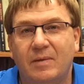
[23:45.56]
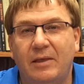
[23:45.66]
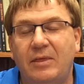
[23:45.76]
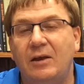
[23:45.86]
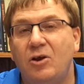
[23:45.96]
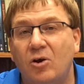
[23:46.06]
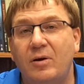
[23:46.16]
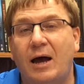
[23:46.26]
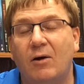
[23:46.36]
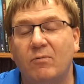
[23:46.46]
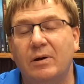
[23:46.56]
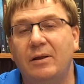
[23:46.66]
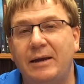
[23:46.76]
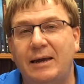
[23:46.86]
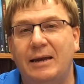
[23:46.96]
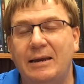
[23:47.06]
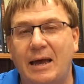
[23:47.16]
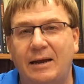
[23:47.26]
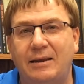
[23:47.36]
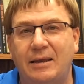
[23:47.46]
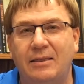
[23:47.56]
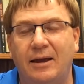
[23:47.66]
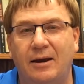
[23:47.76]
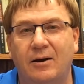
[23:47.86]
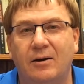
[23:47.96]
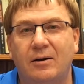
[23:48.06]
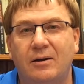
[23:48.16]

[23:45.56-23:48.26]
then you're not really connected there.